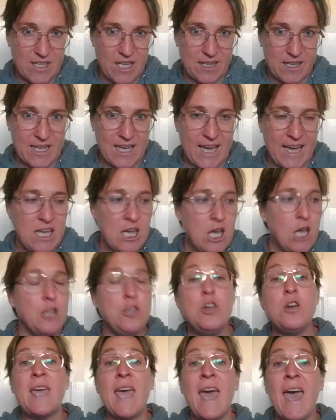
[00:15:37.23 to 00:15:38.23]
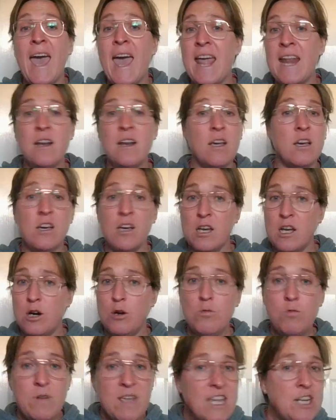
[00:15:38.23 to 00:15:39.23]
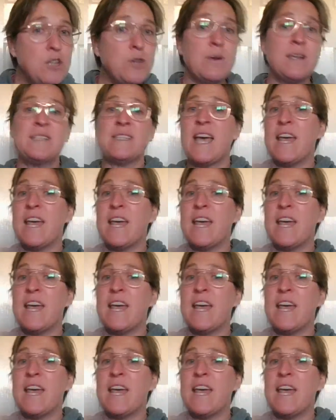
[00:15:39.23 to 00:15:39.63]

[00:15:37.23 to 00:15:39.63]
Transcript: Okay? You can redo it